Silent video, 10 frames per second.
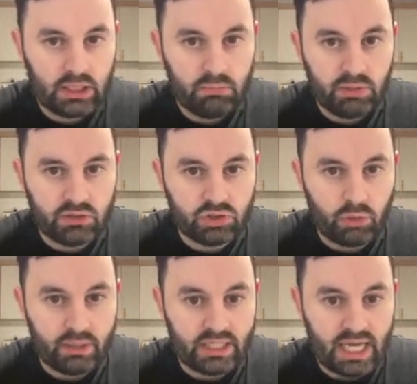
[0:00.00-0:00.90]
because there's not
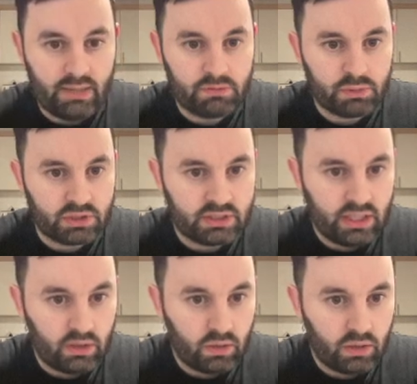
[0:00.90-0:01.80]
many games, but
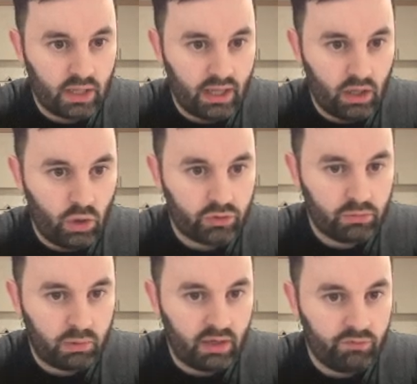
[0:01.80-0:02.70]
still a lot to
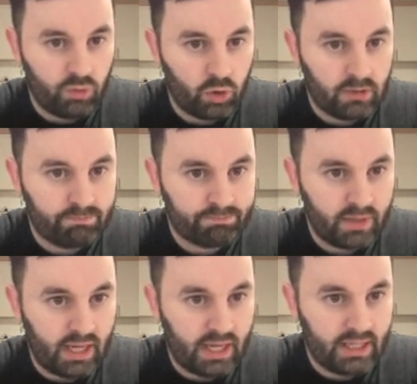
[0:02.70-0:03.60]
play for
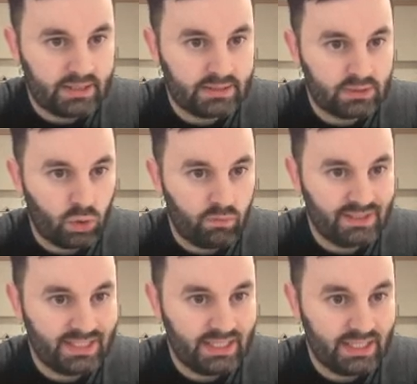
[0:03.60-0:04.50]
and
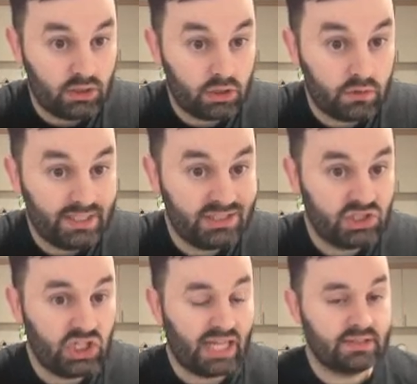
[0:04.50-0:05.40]
obviously increased
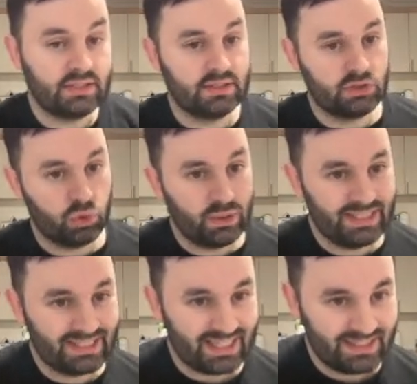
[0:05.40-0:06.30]
chances. There's only
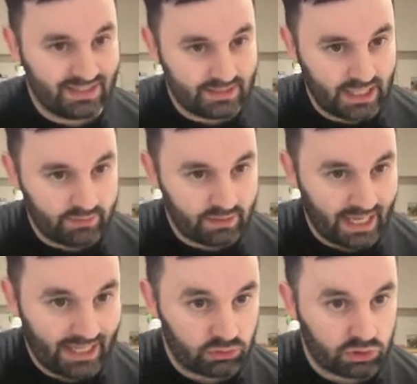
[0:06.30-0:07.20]
67
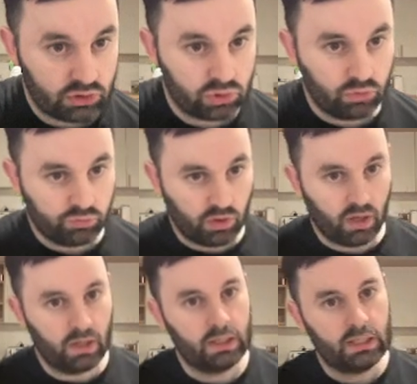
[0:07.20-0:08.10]
entrants so
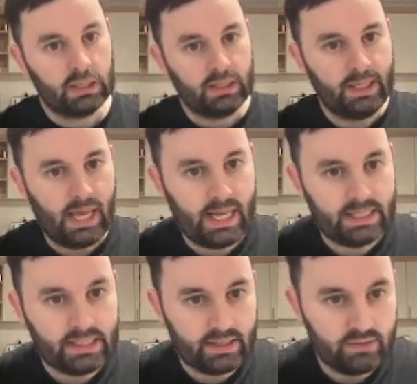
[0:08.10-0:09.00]
far
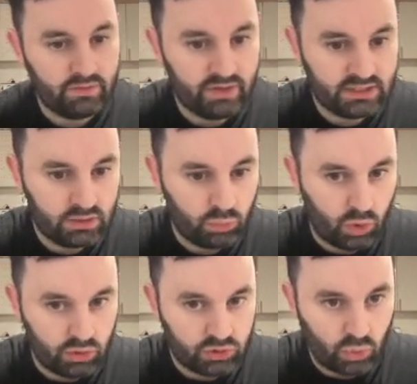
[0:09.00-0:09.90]
in Division
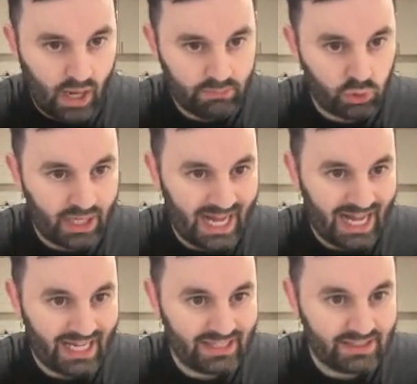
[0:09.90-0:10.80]
1. So I'm going to
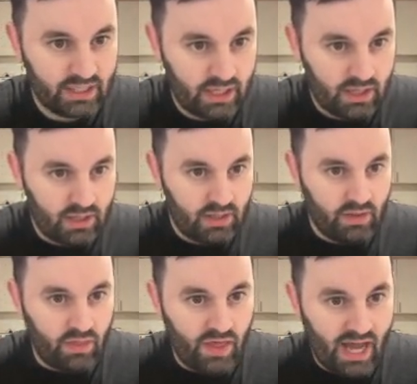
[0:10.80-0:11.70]
add
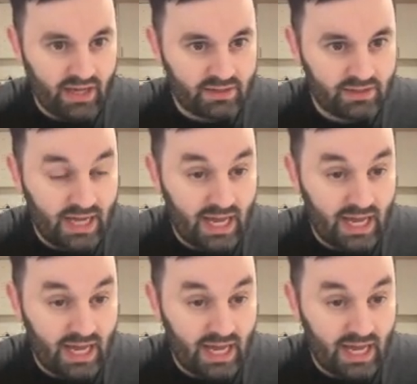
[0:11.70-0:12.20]
that,